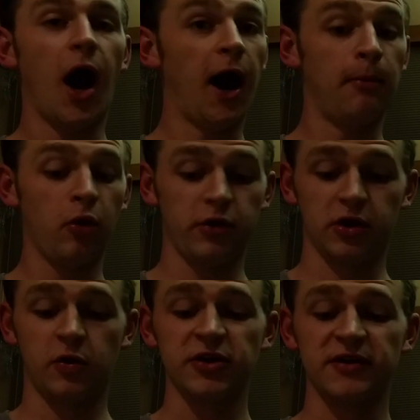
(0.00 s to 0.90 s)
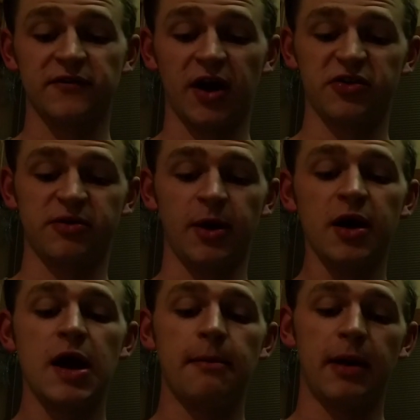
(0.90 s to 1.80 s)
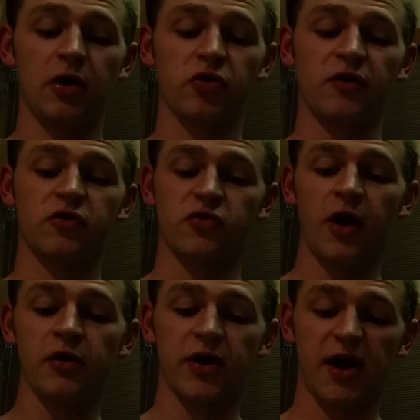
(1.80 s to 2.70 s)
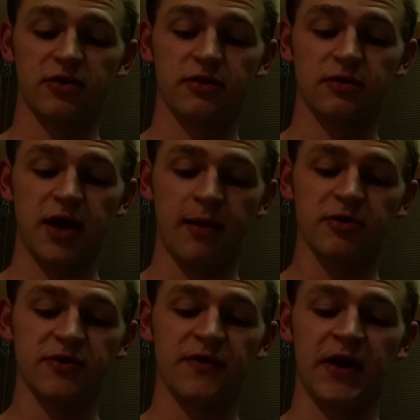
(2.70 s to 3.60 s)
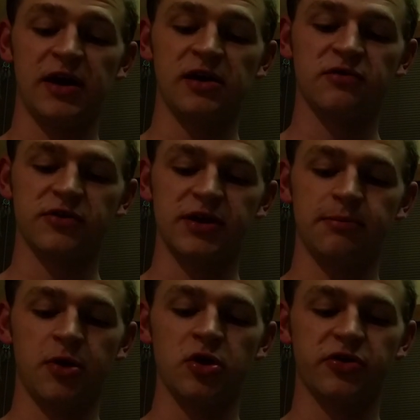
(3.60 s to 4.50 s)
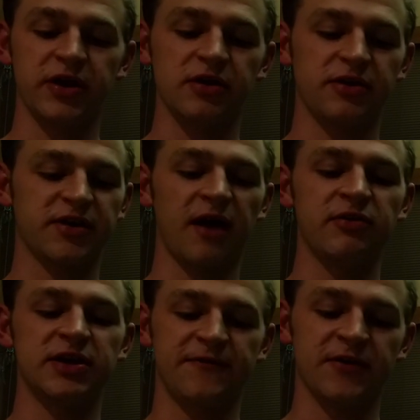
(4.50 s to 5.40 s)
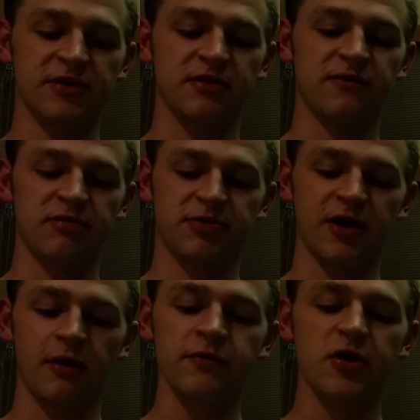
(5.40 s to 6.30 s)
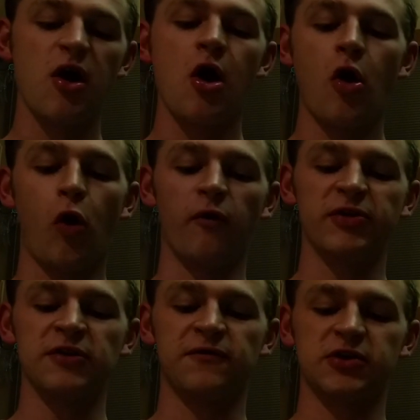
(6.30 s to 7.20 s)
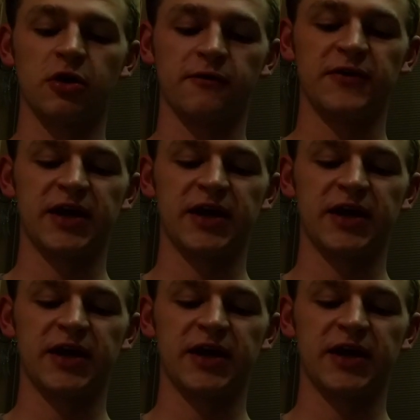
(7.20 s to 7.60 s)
A more inquisitive customer may also trial cameras that they are interested in purchasing to discover differences for themselves, or visit photography